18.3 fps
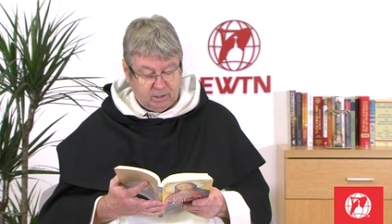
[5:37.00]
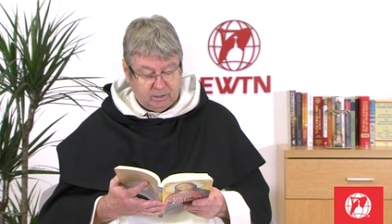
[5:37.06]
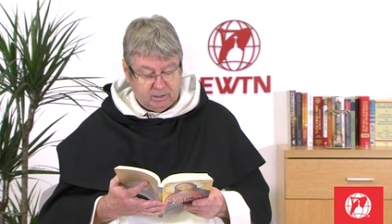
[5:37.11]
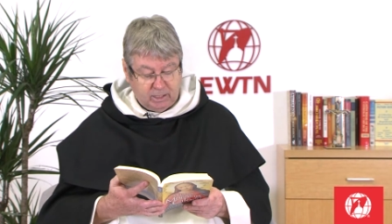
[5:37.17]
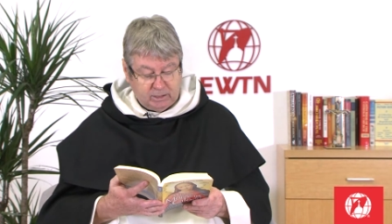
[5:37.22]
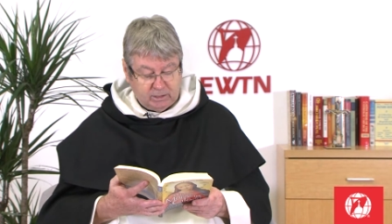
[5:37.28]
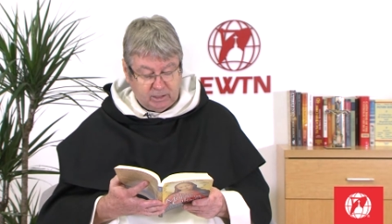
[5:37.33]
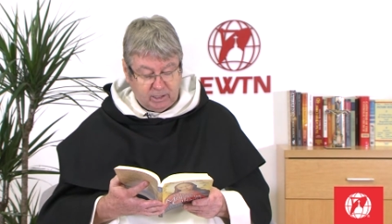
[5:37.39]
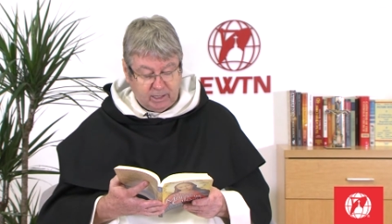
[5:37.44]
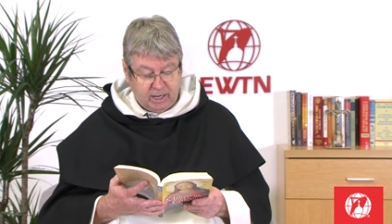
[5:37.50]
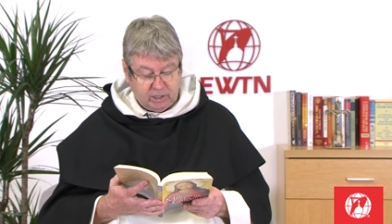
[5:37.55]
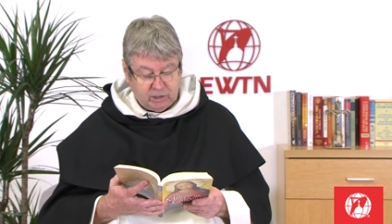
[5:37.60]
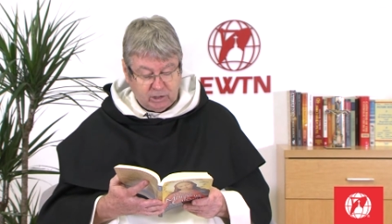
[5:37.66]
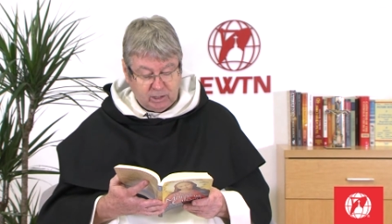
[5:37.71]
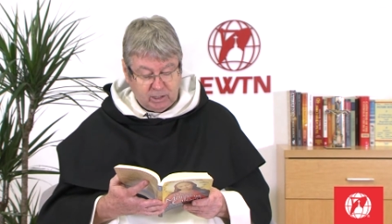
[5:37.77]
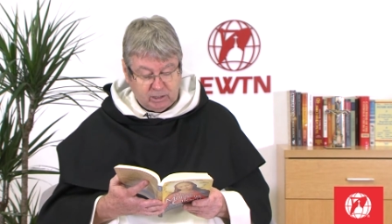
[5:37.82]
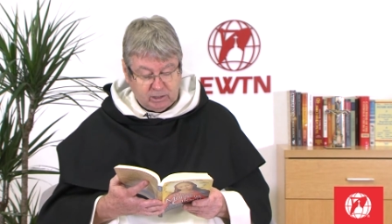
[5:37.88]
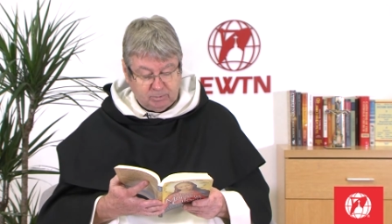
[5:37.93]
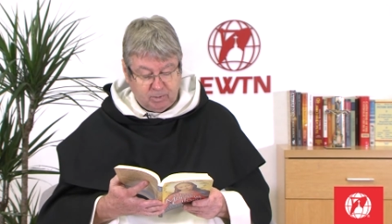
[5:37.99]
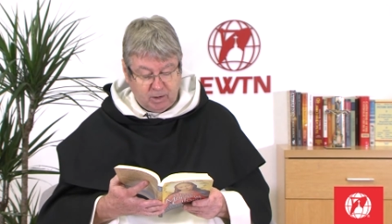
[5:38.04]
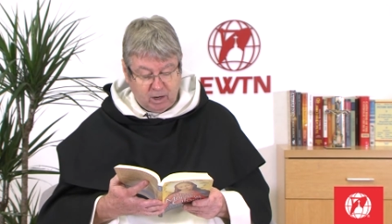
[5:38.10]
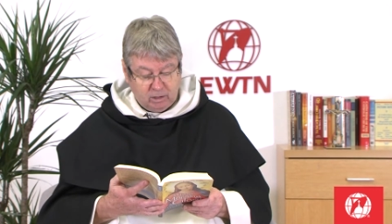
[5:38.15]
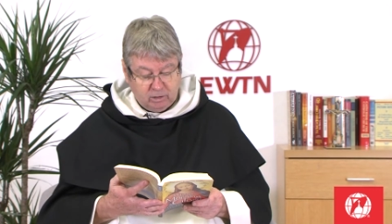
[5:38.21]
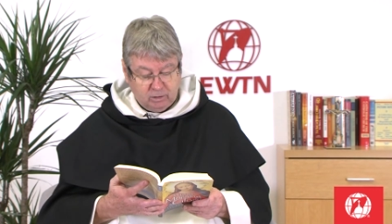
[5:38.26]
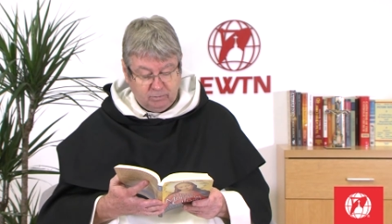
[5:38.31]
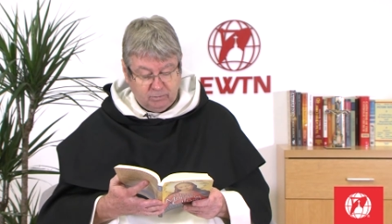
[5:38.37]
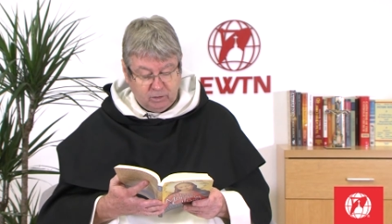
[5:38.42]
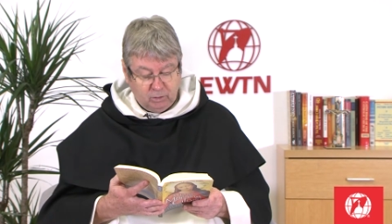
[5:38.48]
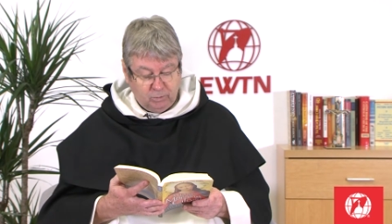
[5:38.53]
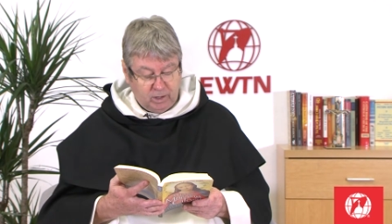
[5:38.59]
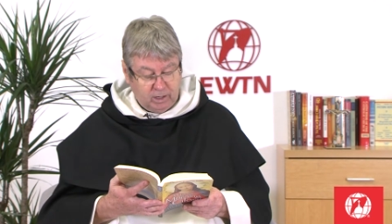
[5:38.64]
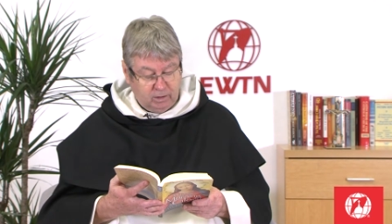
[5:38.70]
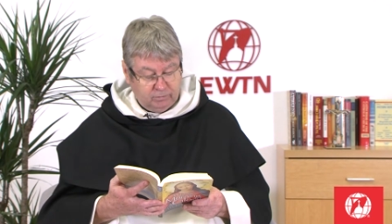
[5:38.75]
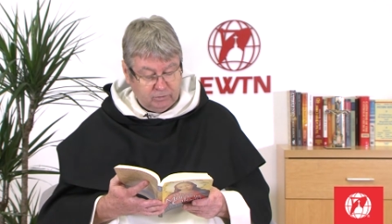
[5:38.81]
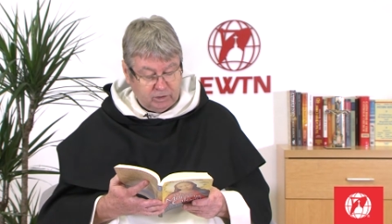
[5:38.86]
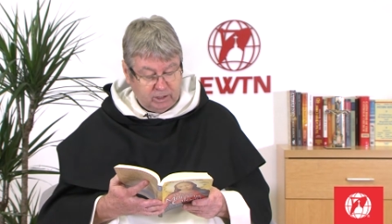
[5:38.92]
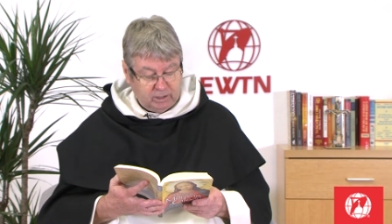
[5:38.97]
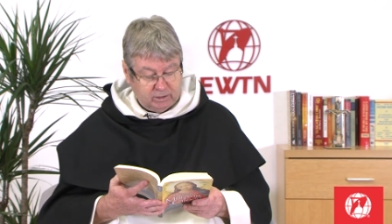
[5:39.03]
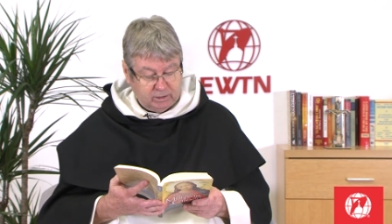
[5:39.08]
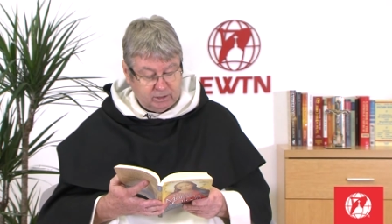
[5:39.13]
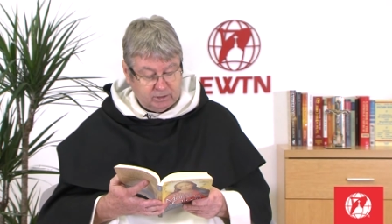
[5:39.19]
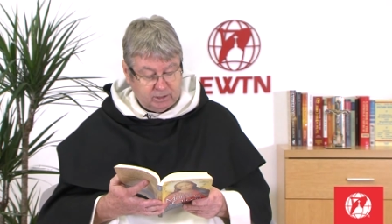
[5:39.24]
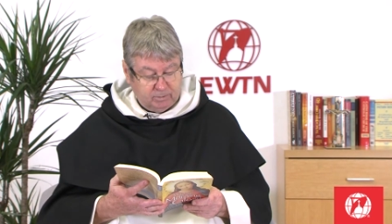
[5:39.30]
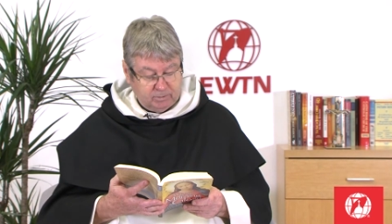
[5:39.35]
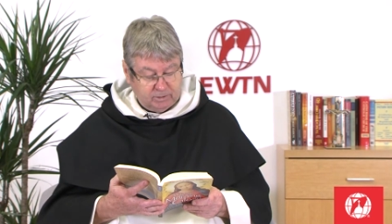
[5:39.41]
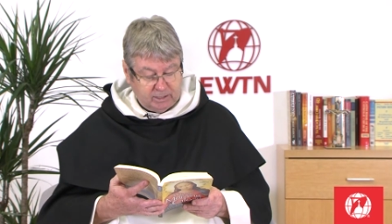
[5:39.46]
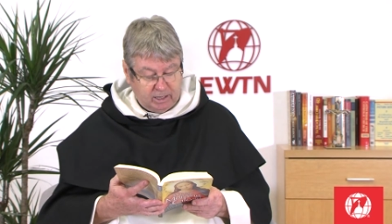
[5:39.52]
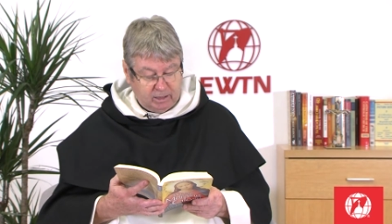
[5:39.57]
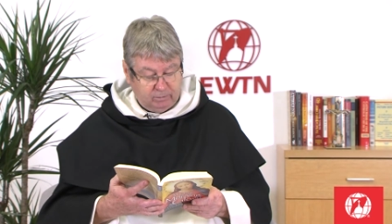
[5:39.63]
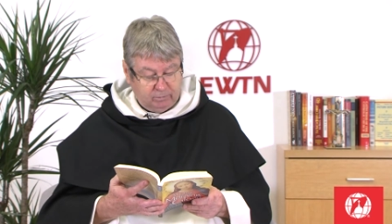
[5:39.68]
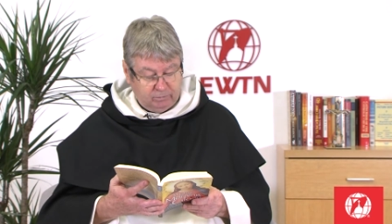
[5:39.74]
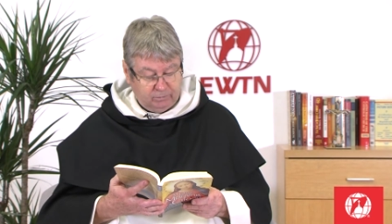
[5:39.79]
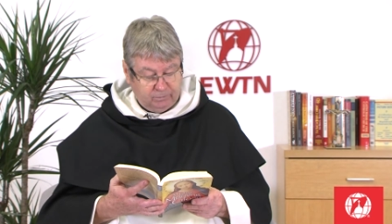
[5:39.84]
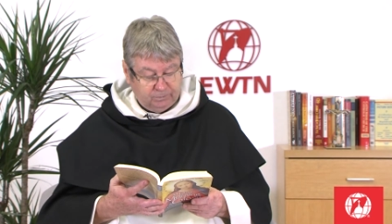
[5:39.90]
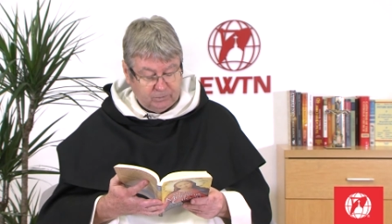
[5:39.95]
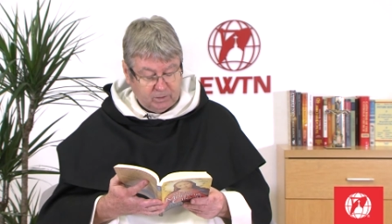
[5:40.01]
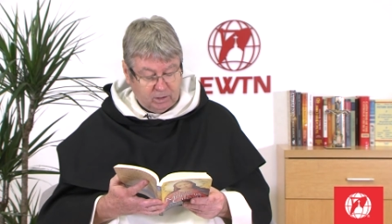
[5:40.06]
This connection is part of the will of Jesus himself,